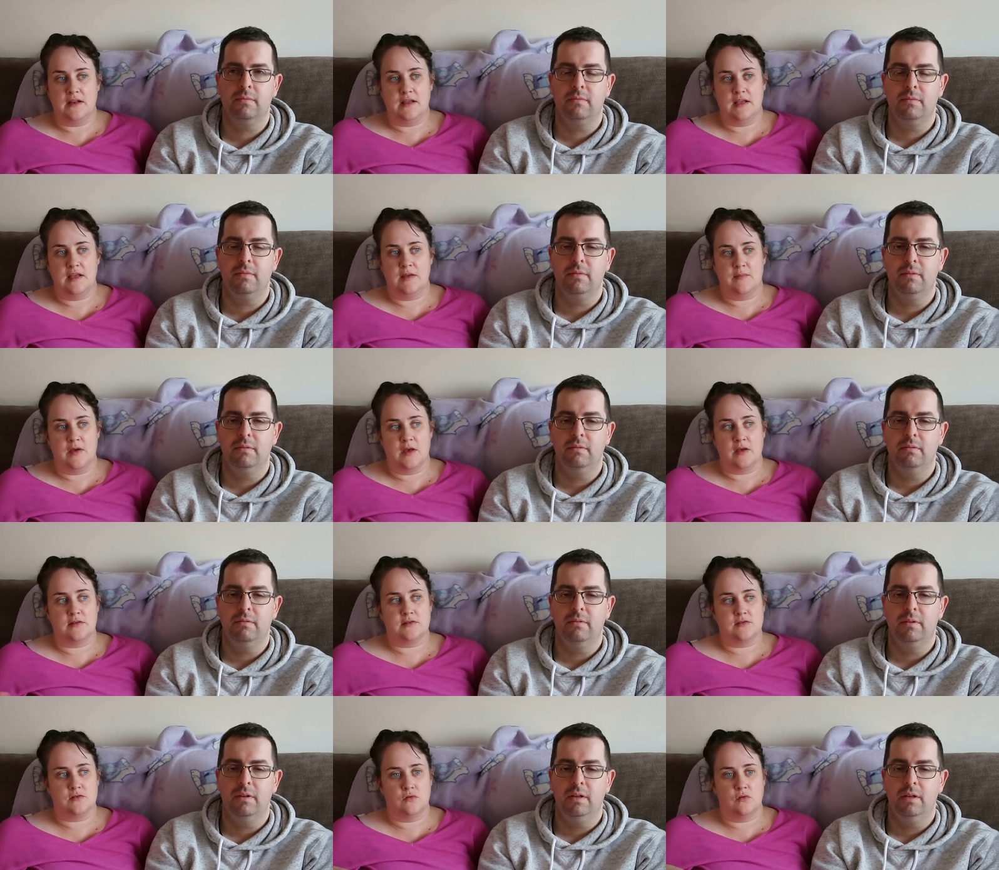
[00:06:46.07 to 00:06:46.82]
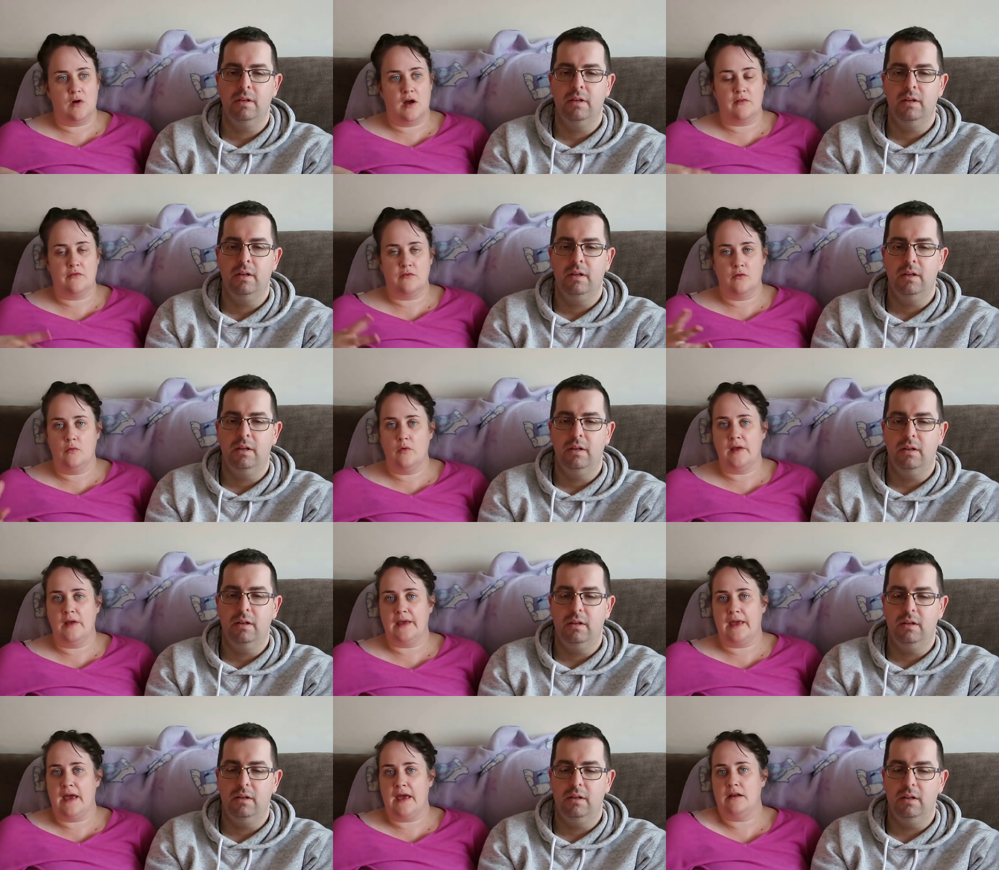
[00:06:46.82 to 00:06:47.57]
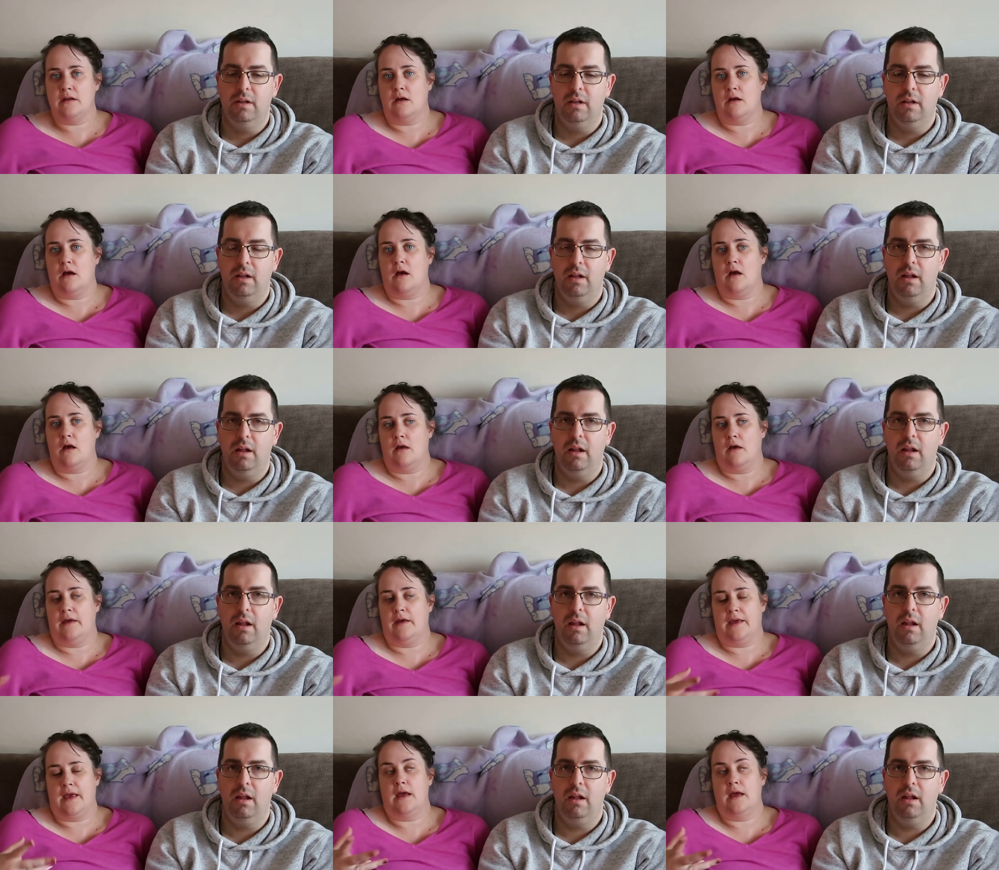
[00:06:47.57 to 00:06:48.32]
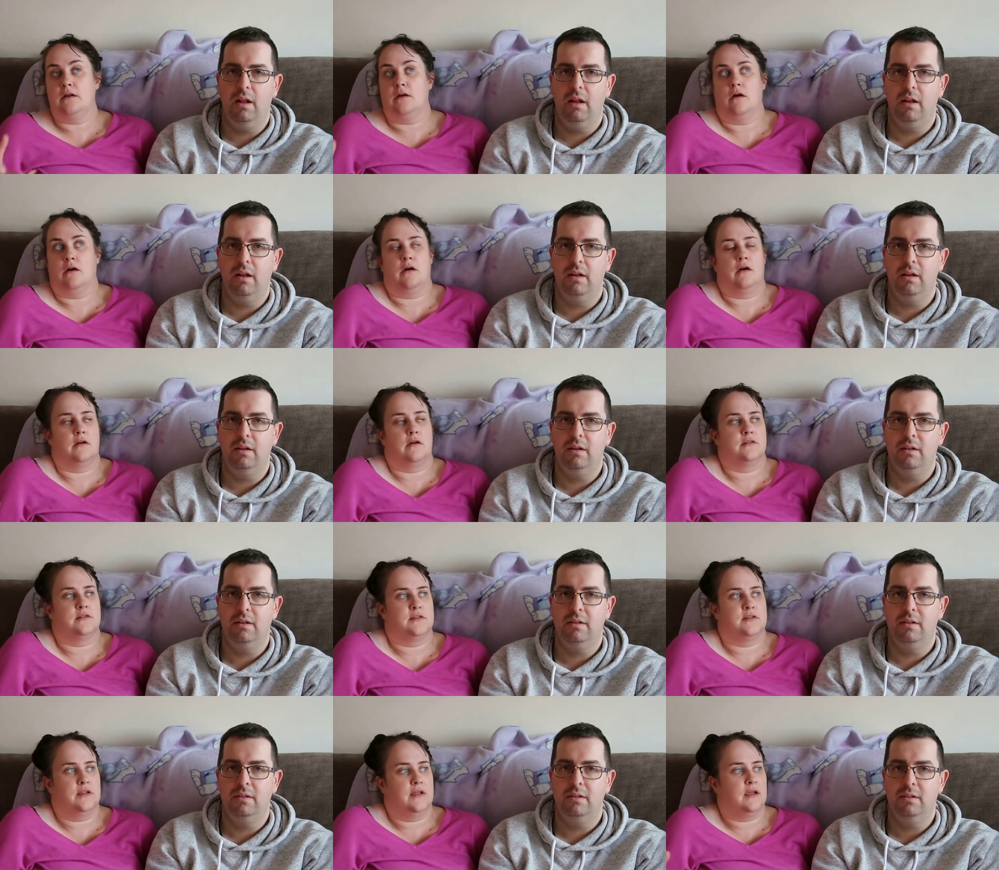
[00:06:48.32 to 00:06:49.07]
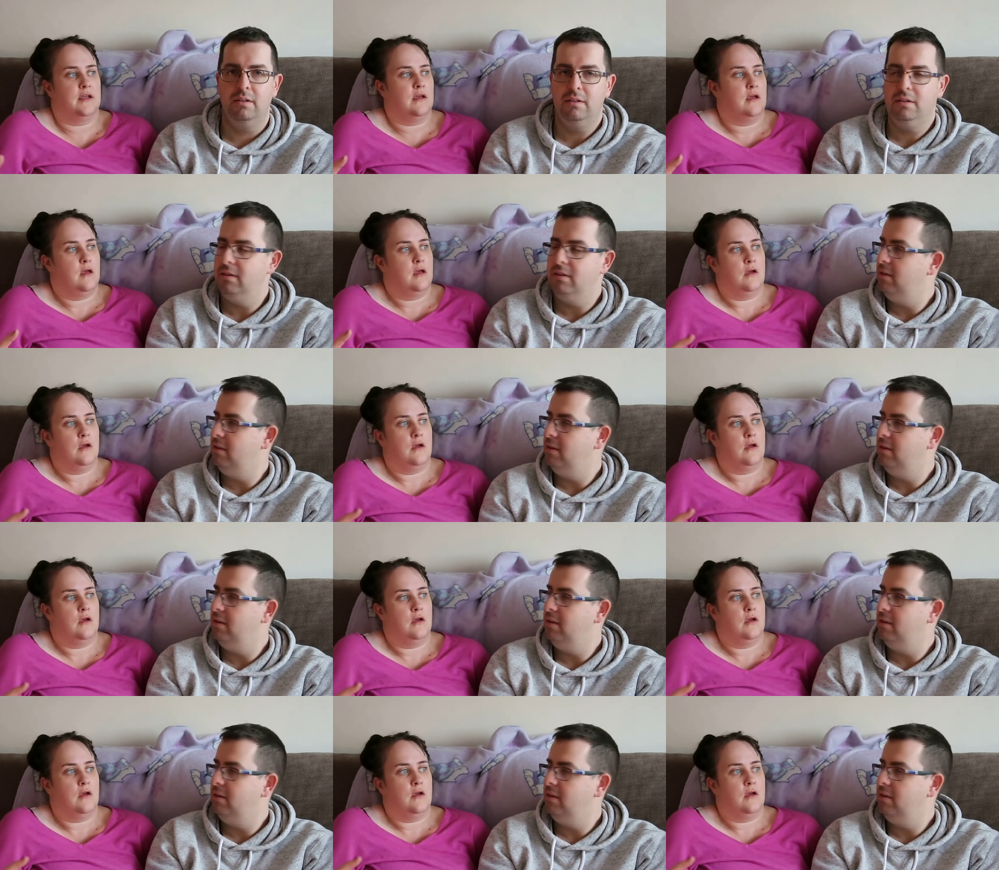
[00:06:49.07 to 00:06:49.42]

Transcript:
Speaker 1: any email, so I thought, well, it can't hurt to like